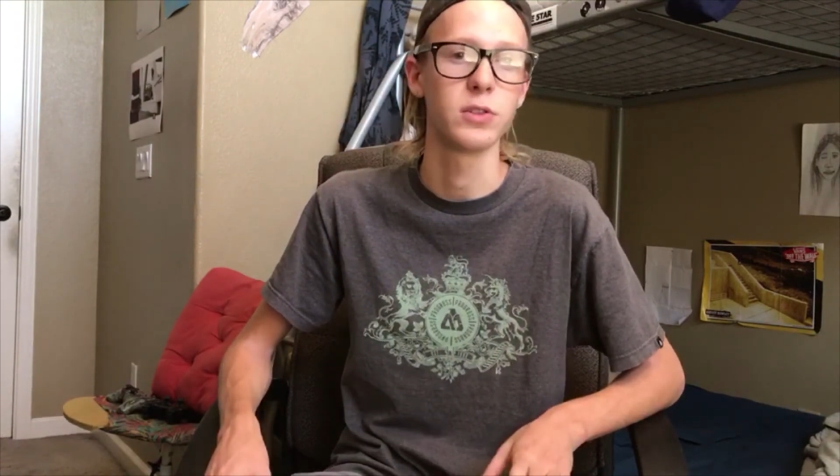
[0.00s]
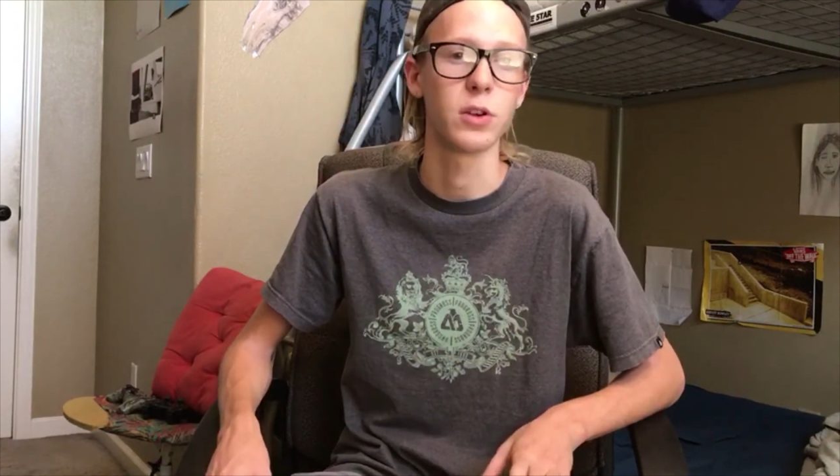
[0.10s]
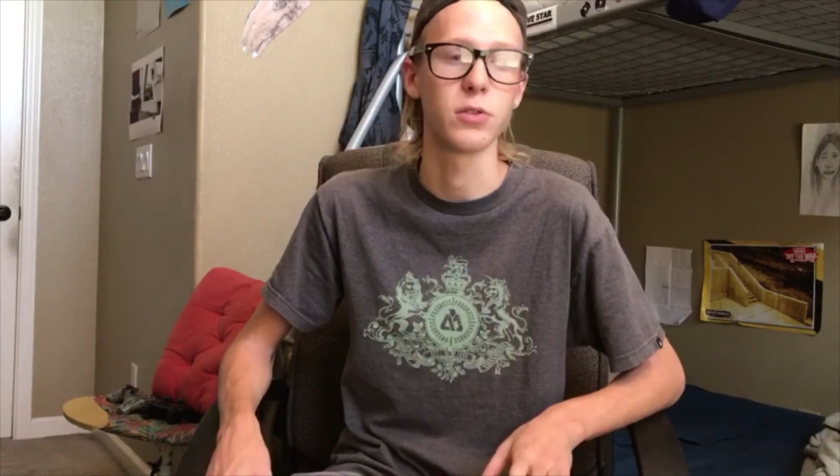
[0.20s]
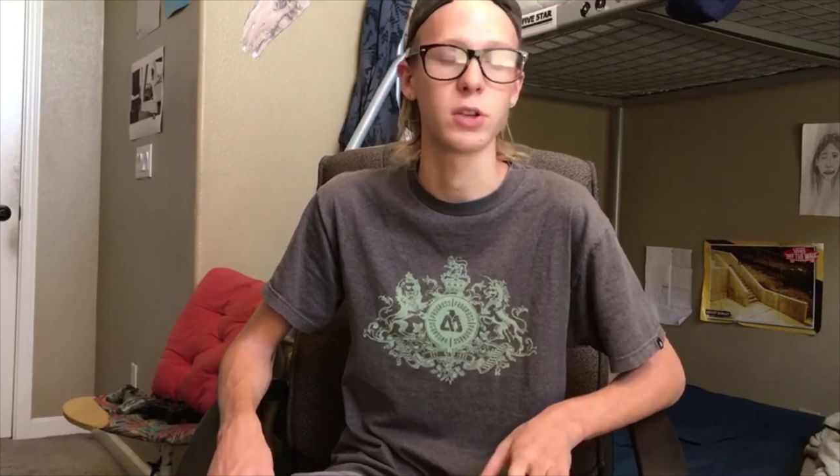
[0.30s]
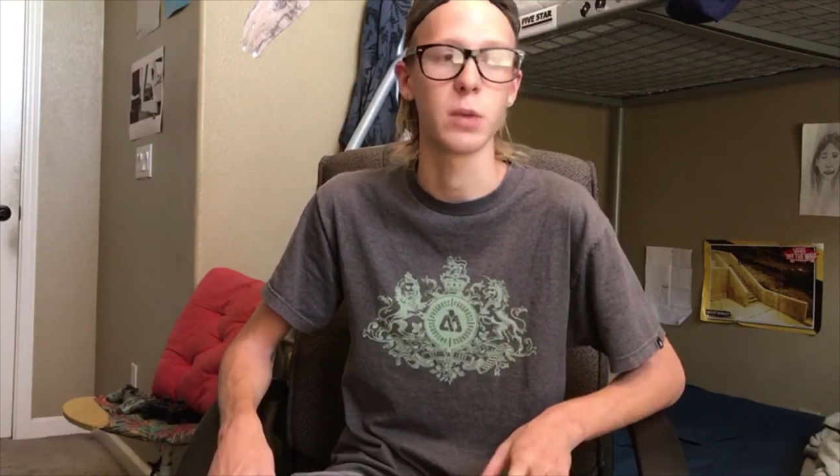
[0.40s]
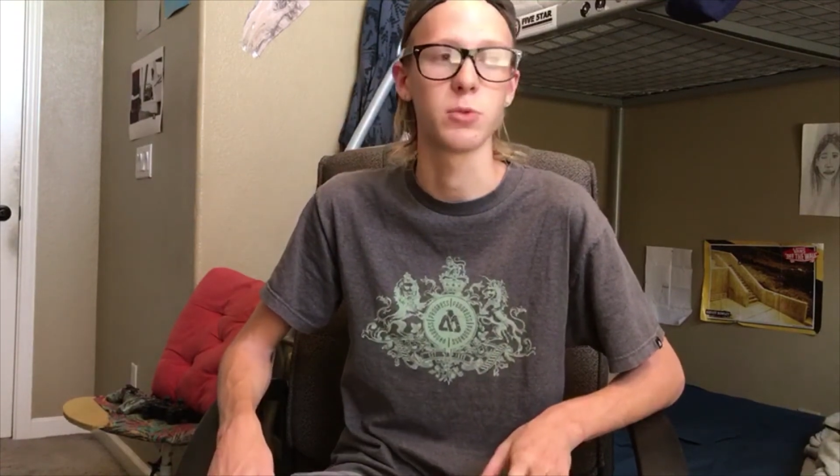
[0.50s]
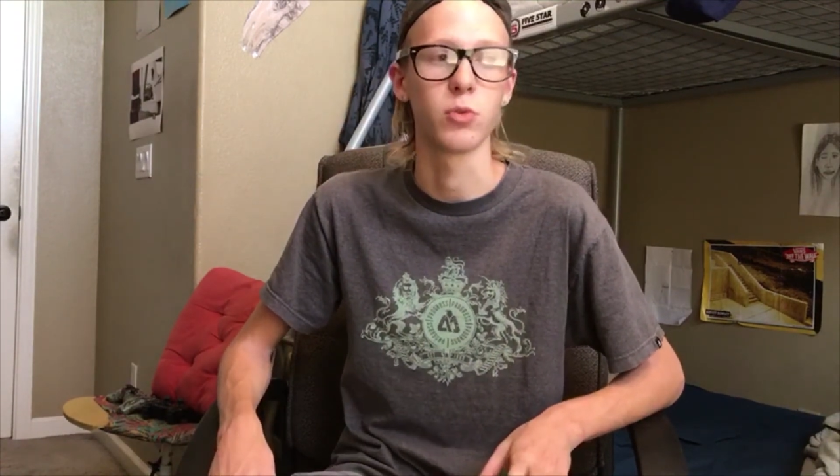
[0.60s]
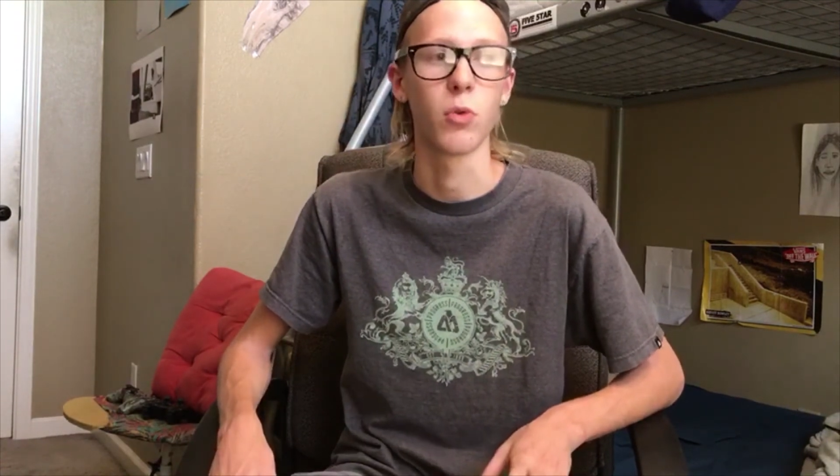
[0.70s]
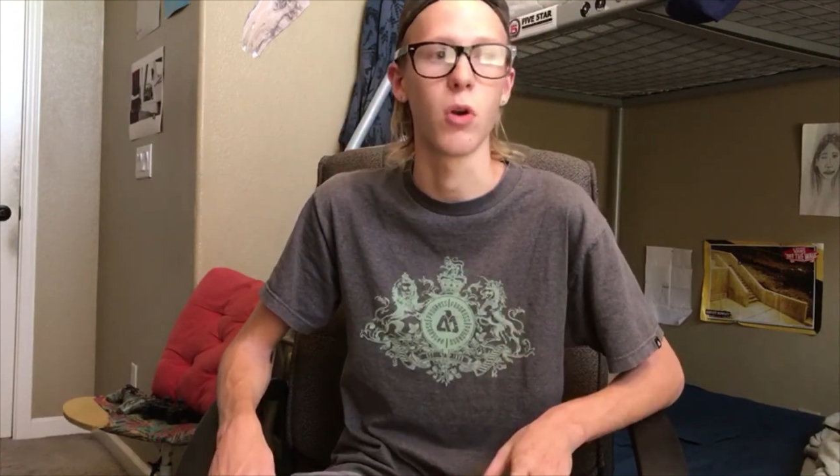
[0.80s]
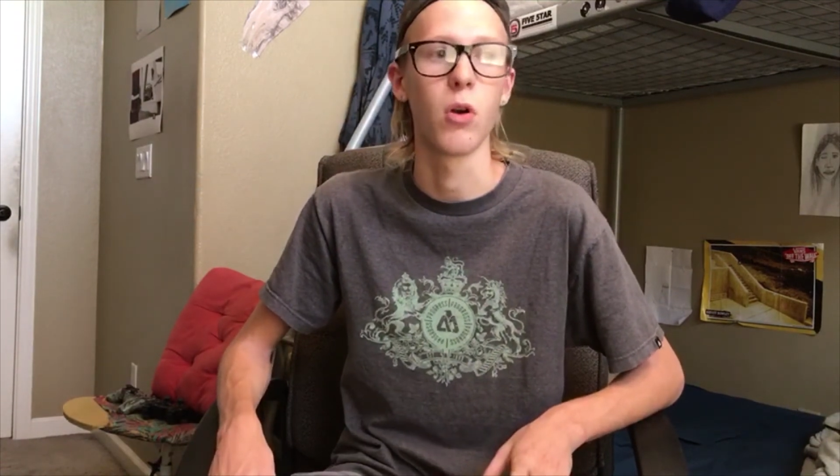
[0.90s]
stereotypes are
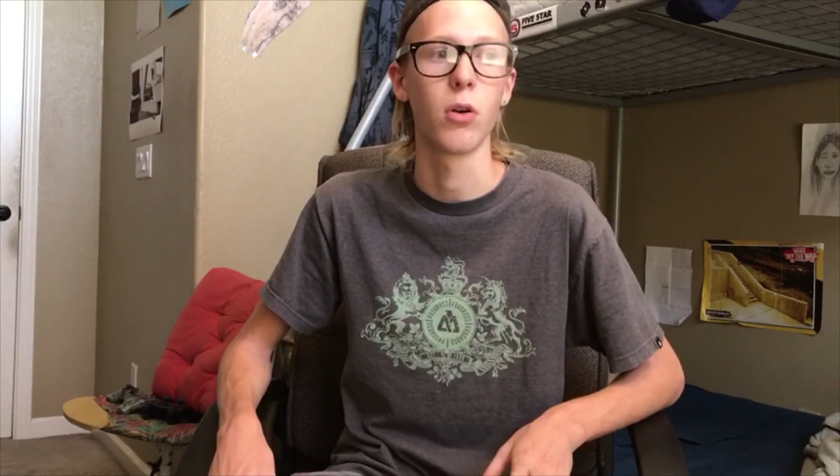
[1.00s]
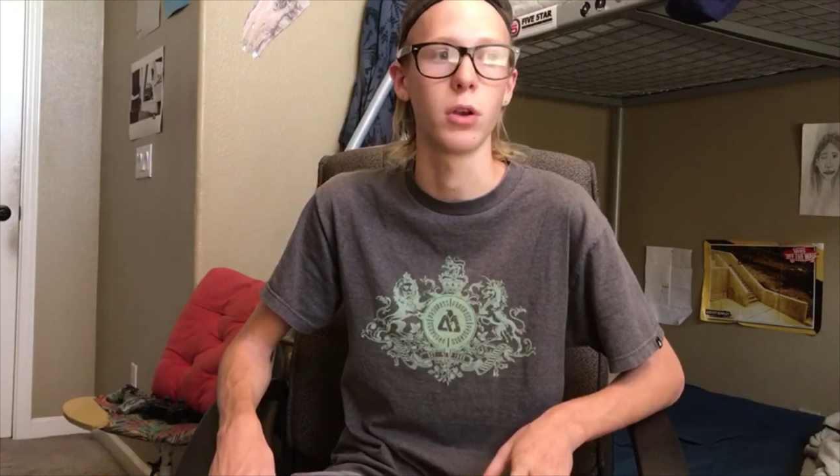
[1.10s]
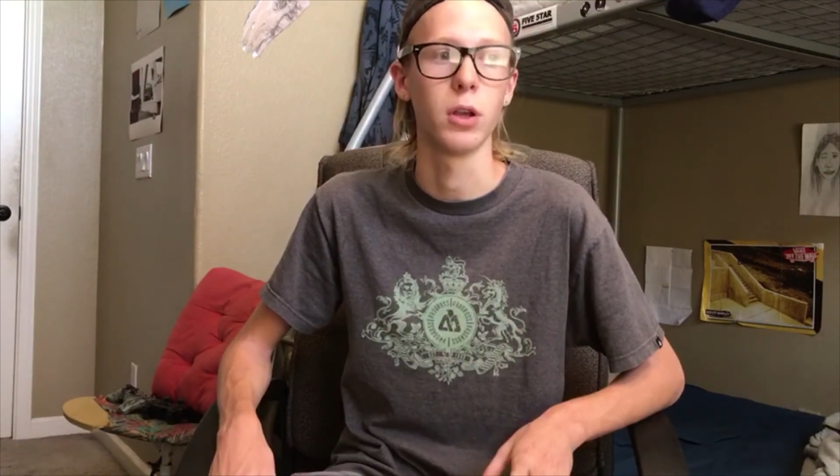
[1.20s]
wrong,